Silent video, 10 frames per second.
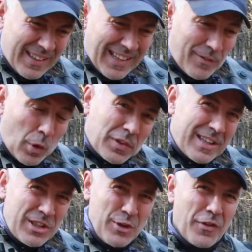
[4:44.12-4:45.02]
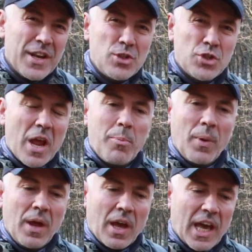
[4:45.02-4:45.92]
They've got a different shape
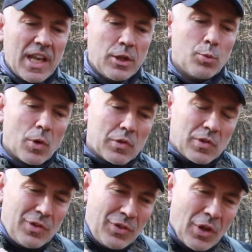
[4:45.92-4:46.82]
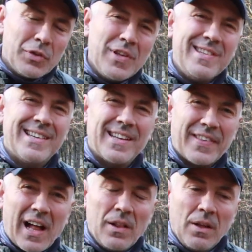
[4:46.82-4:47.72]
and it was not easy
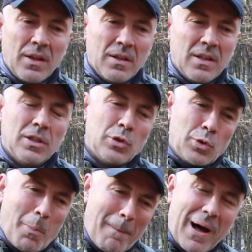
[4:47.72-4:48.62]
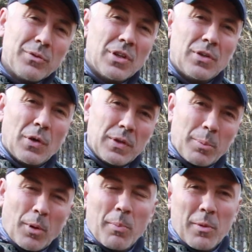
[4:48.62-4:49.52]
at all to mount it on
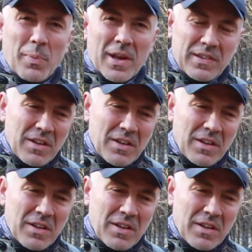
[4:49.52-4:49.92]
the proper place.